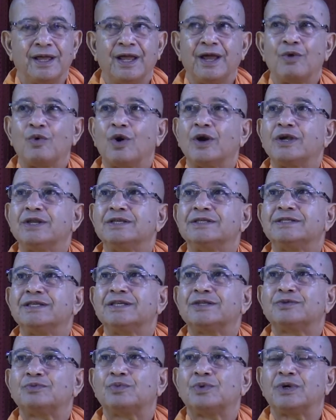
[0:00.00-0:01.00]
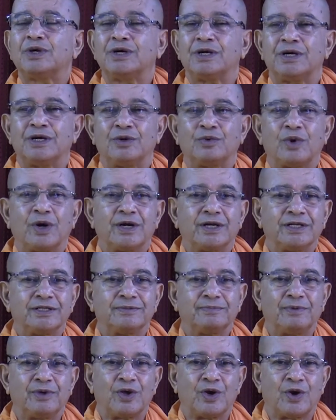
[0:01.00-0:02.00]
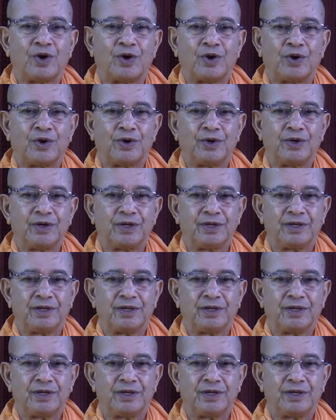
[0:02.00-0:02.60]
What is this world? What is beyond?